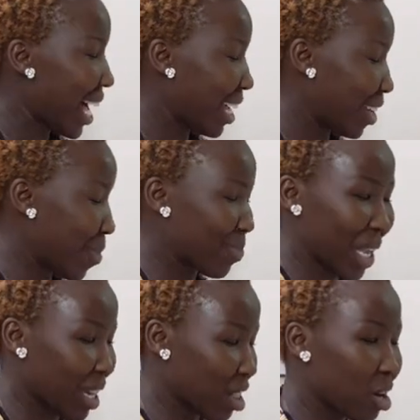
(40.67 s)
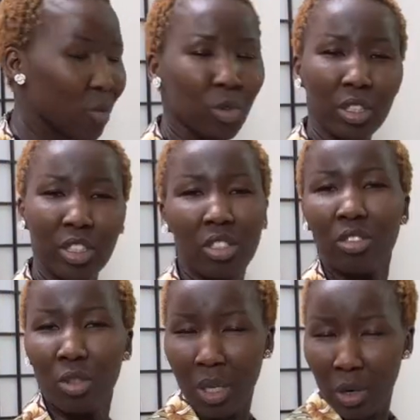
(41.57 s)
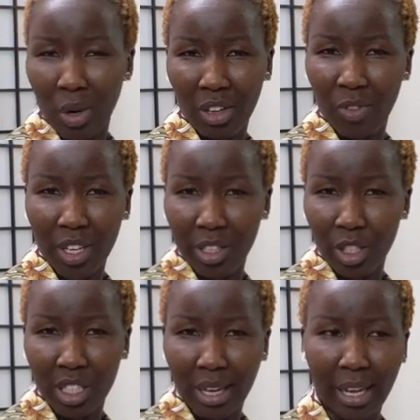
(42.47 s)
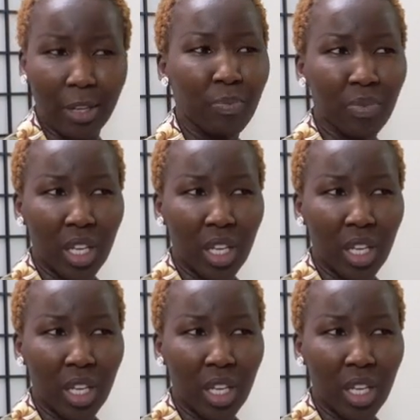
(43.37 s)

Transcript: I thought we'll just do a quick video today,